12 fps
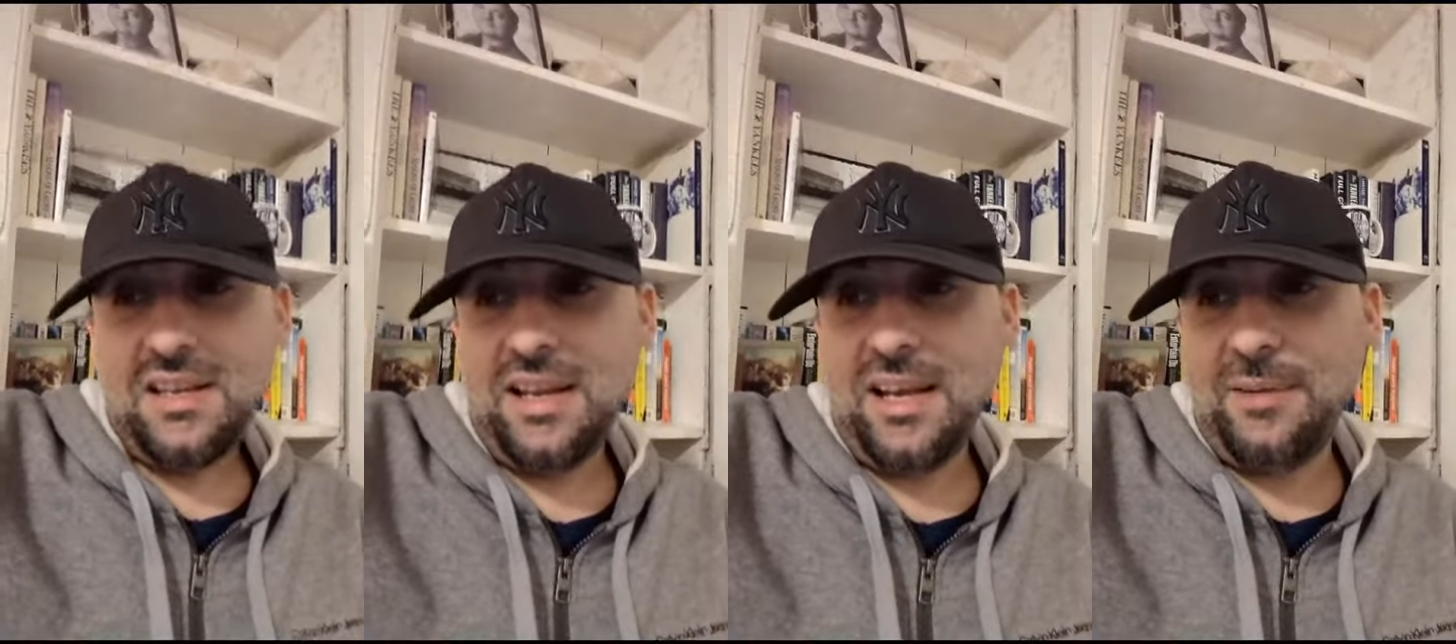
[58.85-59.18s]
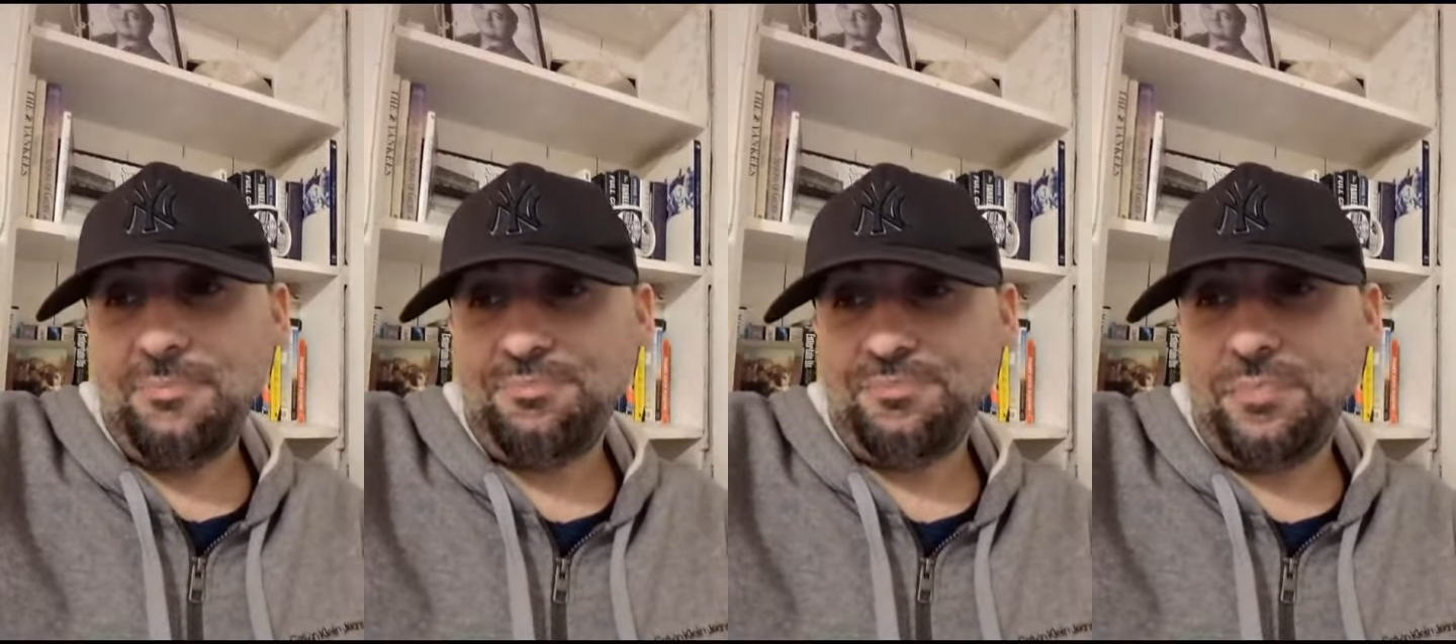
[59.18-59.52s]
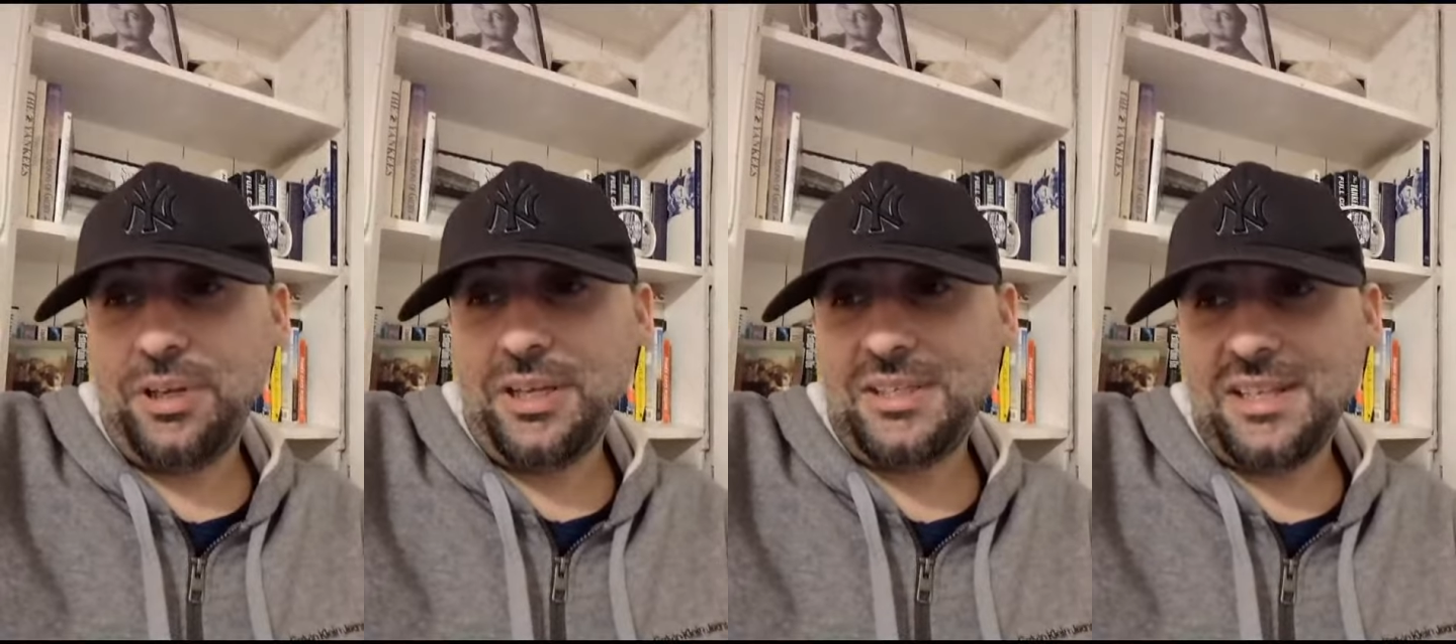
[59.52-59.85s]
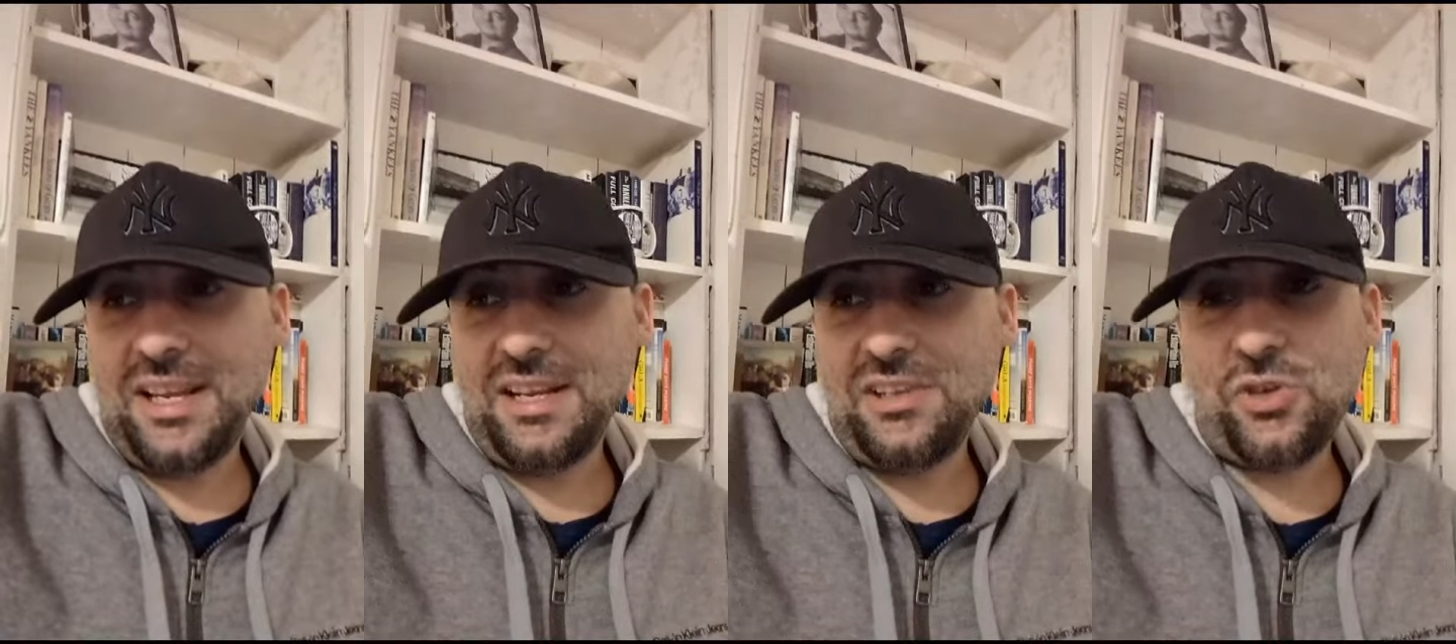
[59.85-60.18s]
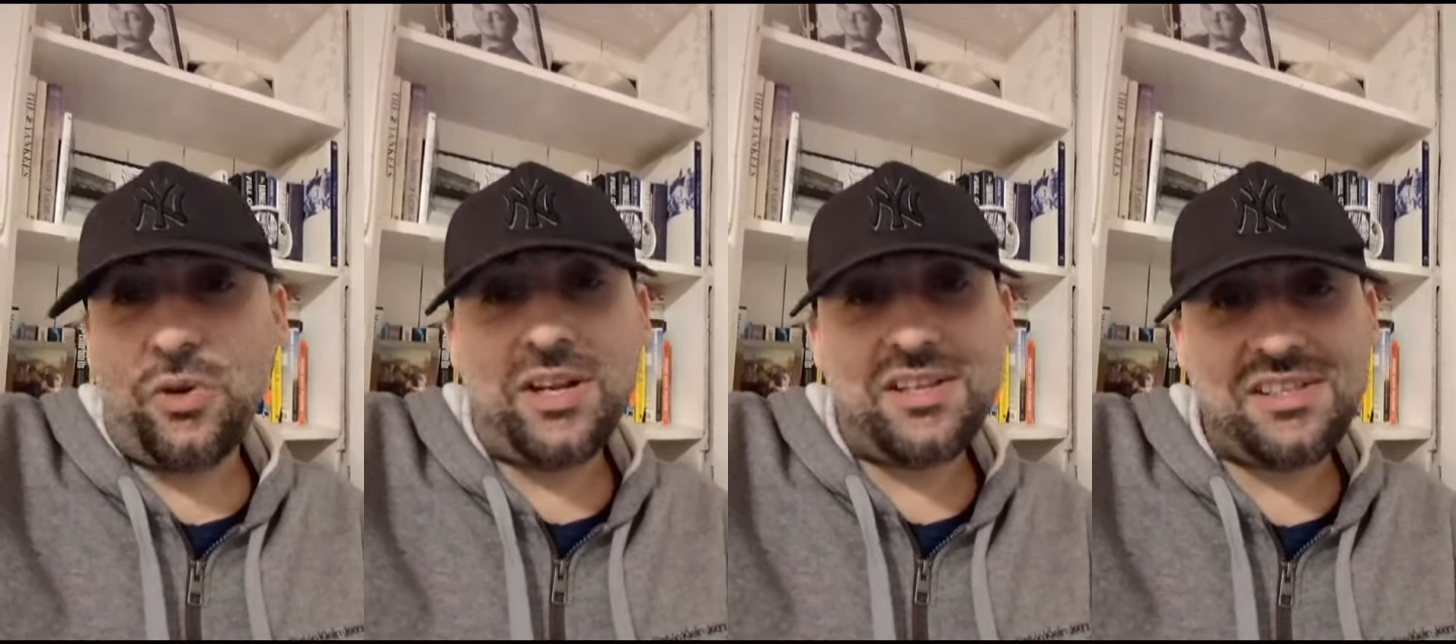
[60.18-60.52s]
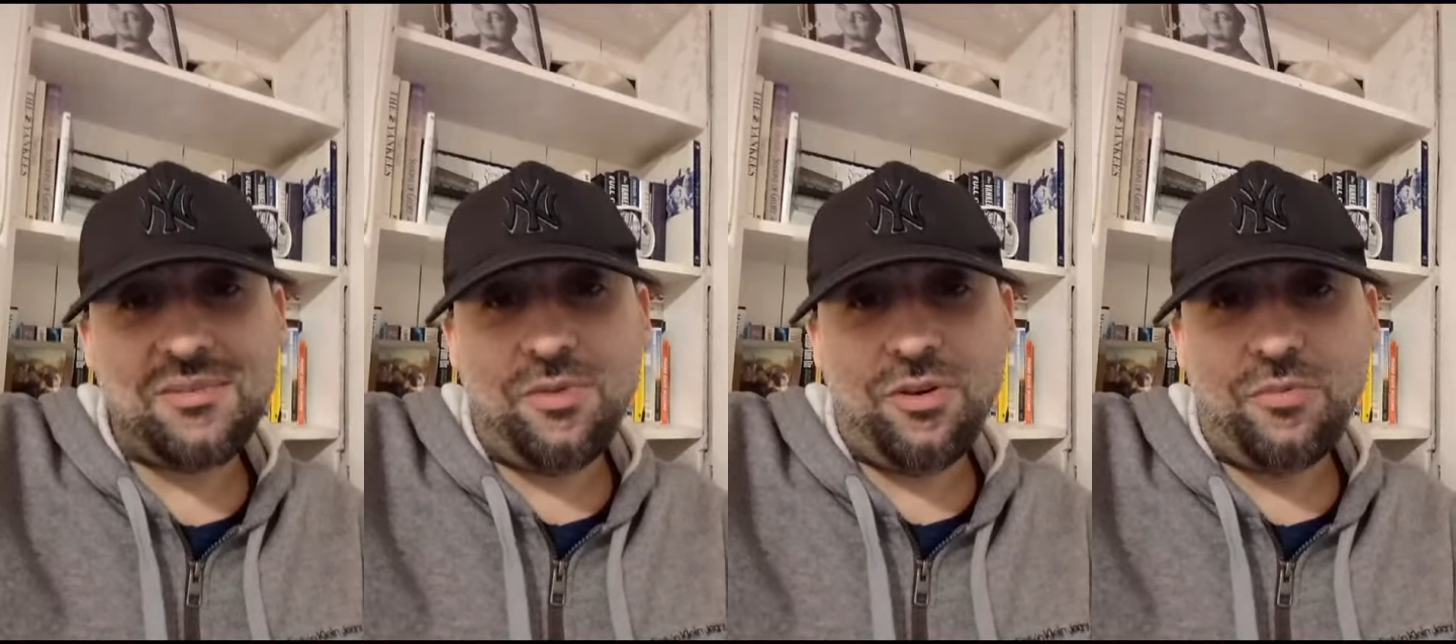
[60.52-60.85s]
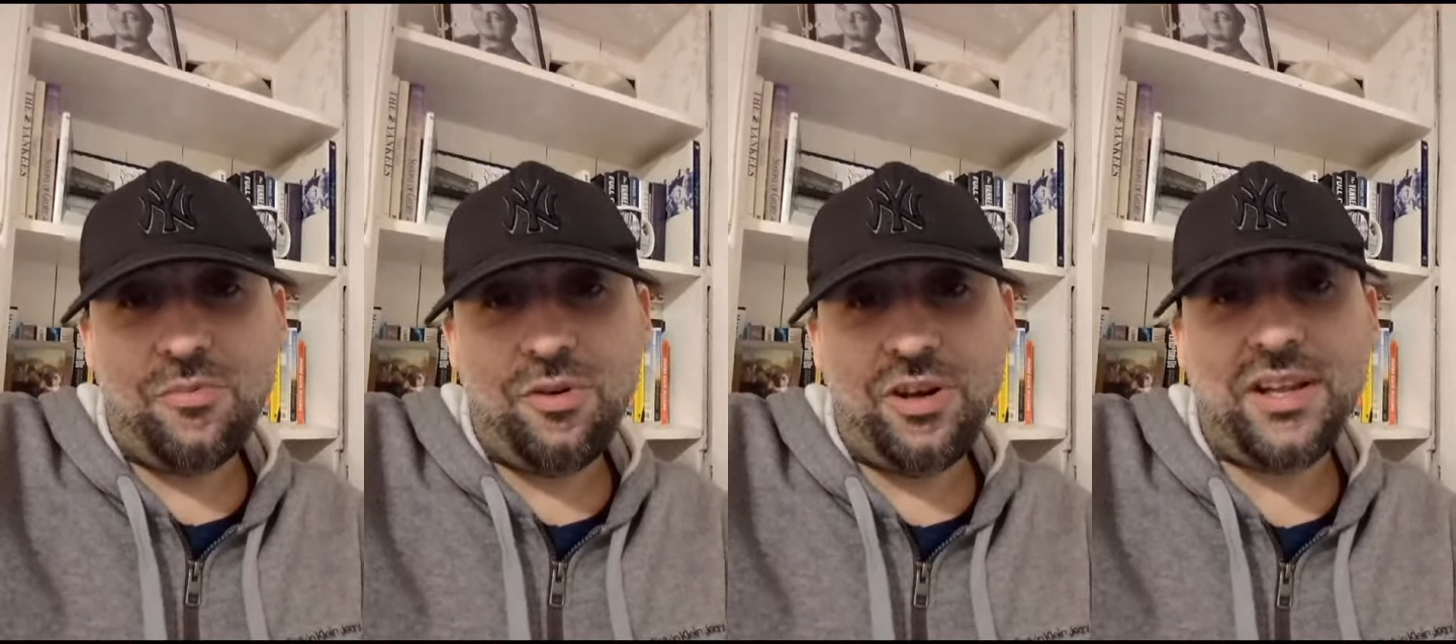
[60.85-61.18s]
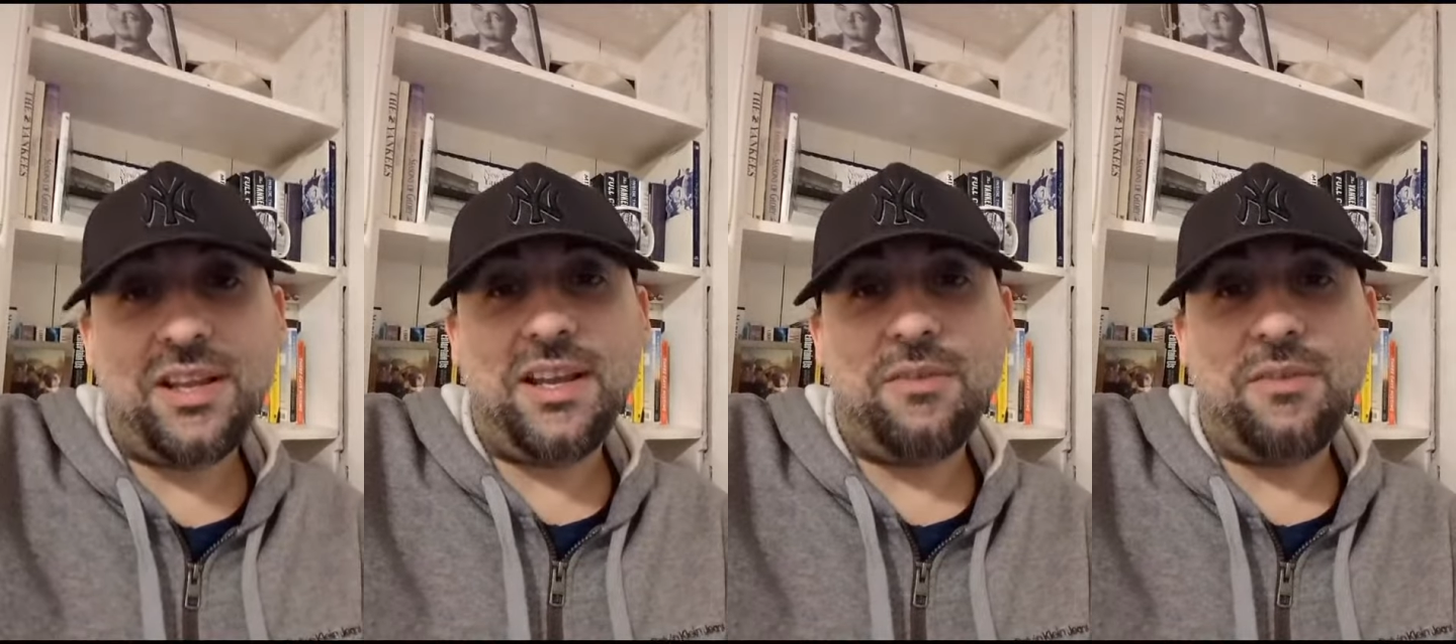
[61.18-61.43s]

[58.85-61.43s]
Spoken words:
But join us tomorrow morning